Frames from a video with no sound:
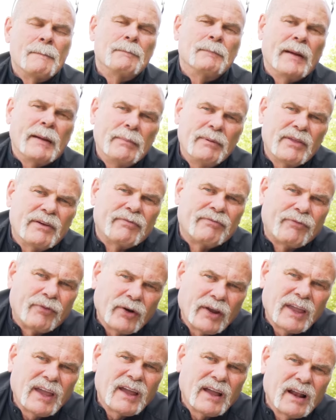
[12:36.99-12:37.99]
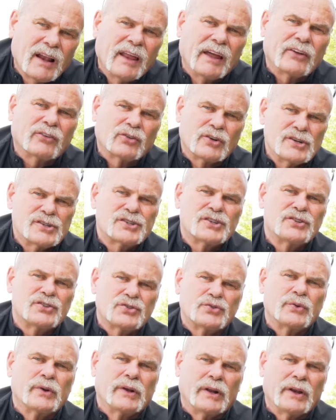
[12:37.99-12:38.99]
Maybe the freaking electricians
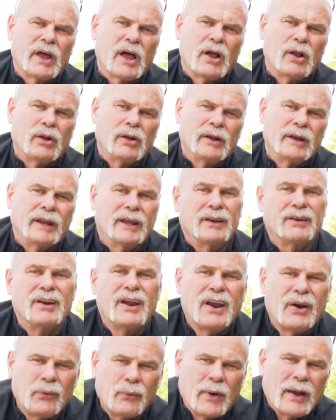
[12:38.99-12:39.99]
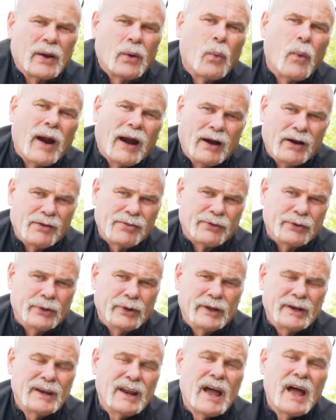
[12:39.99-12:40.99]
drilled a hole in it, ran a wire through
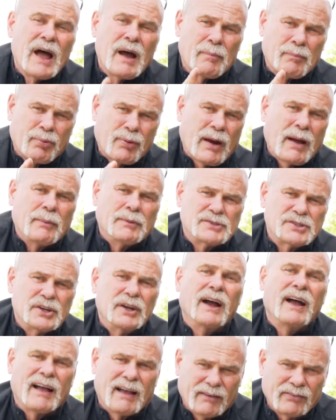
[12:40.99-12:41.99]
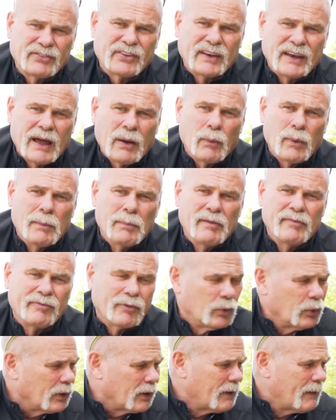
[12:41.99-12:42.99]
it. promise you, I've seen that one
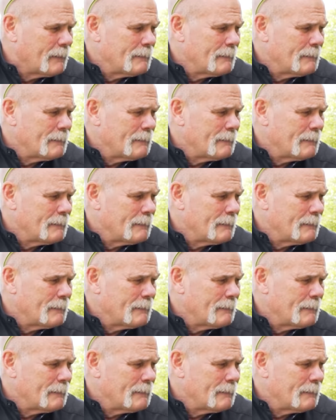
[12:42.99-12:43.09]
before.